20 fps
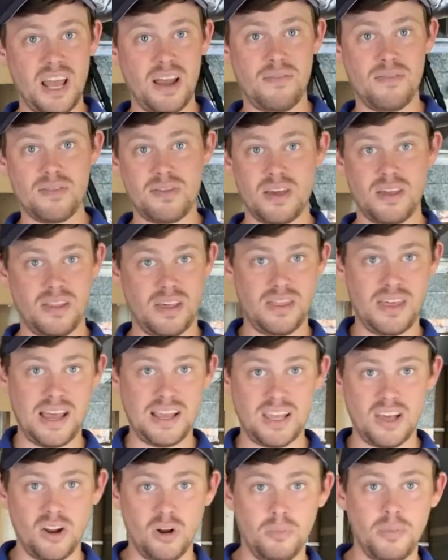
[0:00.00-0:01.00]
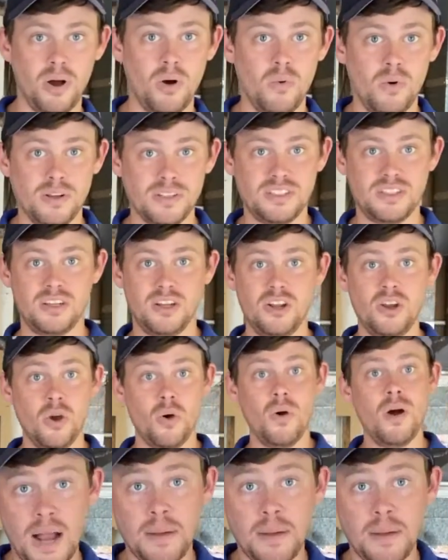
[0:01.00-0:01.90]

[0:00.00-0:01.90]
everything that kettlebell wants to do.